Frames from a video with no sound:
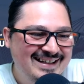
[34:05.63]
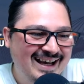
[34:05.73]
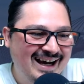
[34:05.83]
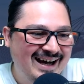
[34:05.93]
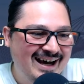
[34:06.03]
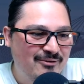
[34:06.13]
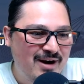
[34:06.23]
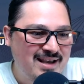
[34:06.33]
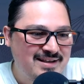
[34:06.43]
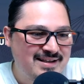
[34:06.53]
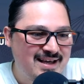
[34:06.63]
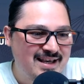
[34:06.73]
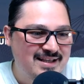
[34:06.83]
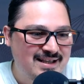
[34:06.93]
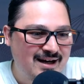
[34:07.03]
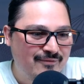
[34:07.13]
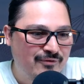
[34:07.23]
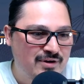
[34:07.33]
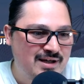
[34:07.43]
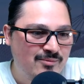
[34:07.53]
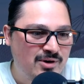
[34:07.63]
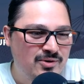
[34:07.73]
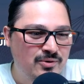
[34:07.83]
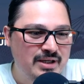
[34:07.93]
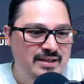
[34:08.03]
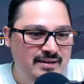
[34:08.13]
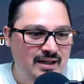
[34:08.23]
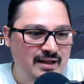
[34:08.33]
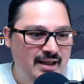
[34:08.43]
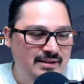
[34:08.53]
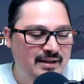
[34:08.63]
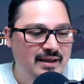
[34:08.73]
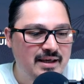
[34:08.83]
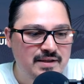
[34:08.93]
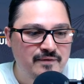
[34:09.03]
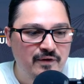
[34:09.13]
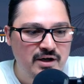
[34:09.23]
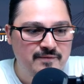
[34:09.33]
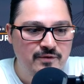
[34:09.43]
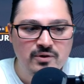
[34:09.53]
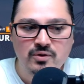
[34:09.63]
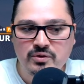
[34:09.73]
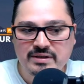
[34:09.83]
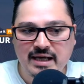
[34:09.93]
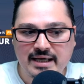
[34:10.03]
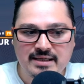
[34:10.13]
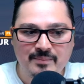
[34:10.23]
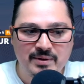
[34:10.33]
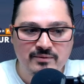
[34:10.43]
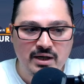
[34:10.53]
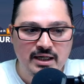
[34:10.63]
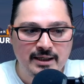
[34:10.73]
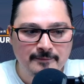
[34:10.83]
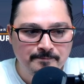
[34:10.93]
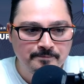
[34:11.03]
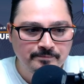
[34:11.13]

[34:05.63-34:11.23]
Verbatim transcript: uh, Ryan says, uh, for someone who is still getting his first few sites up and running